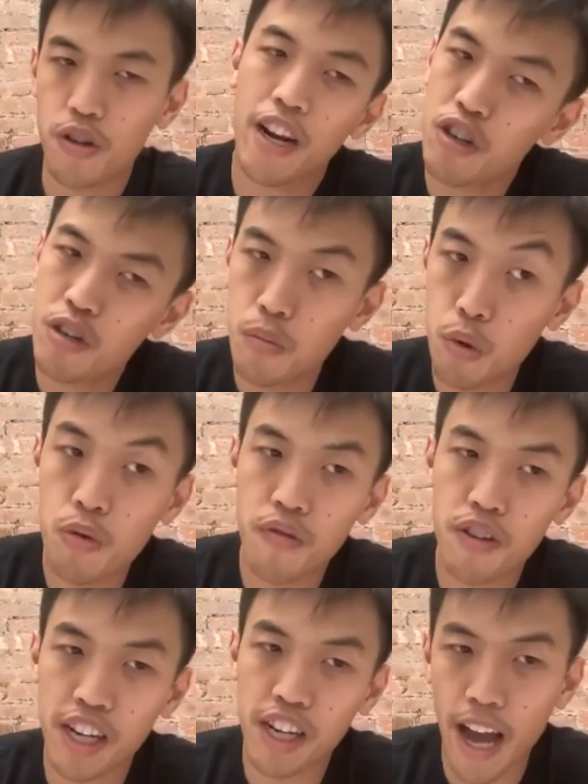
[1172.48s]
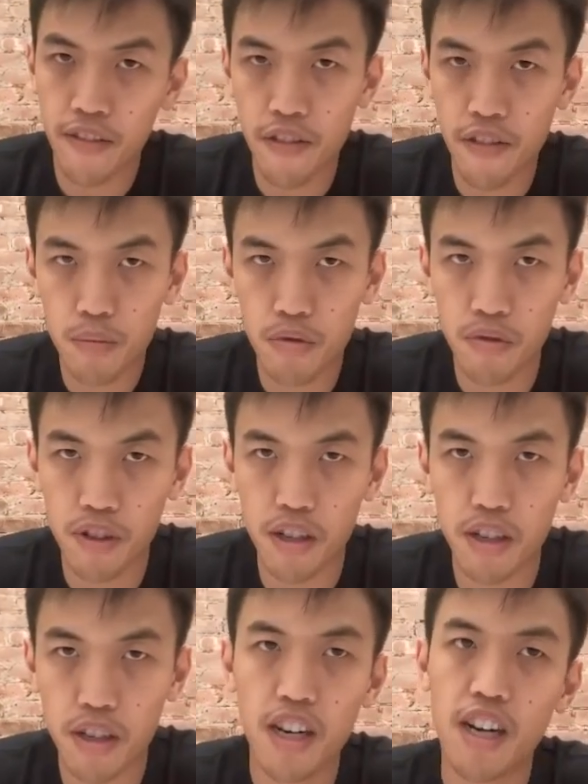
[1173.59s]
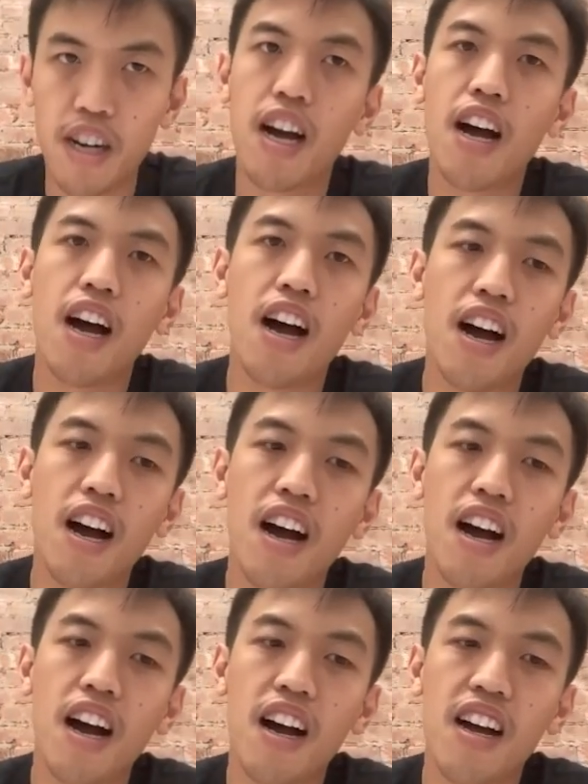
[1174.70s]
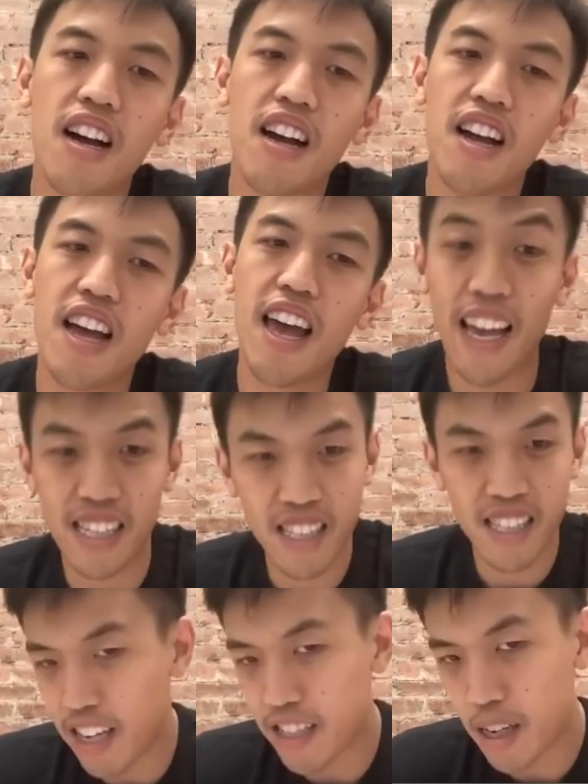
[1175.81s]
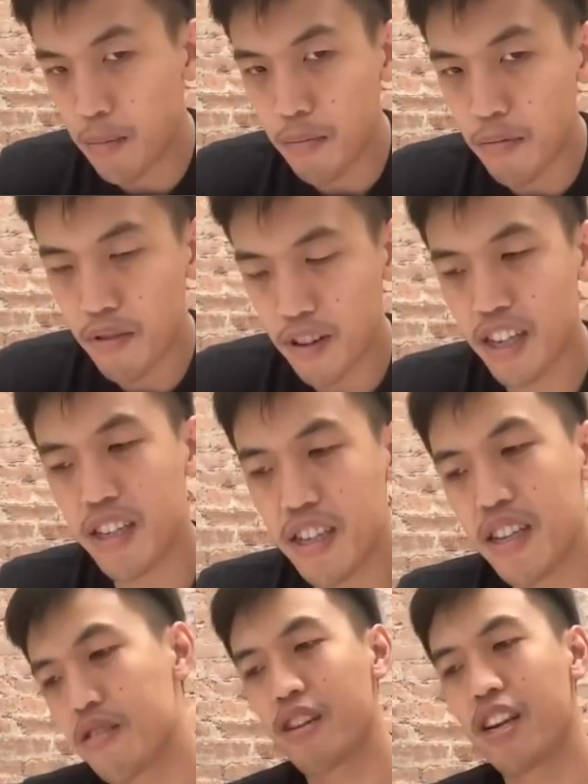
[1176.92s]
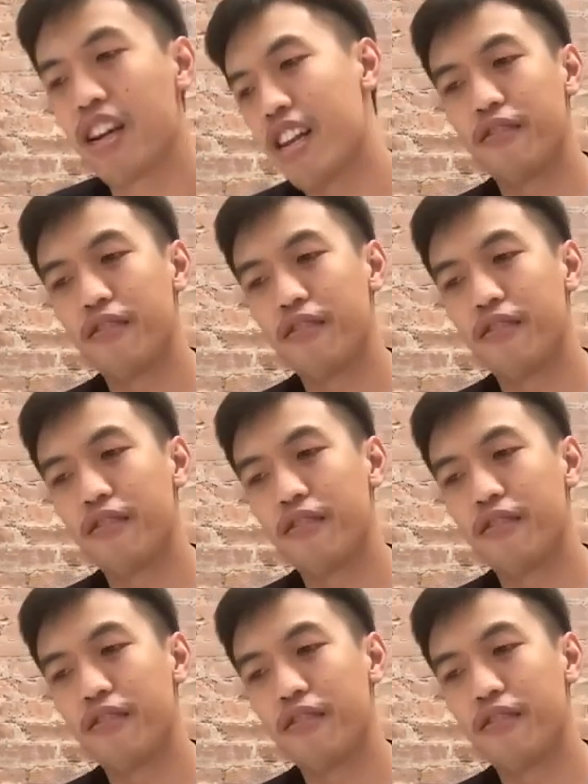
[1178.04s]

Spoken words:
could actually move the cannon fault prover as an ISM, right? And so again,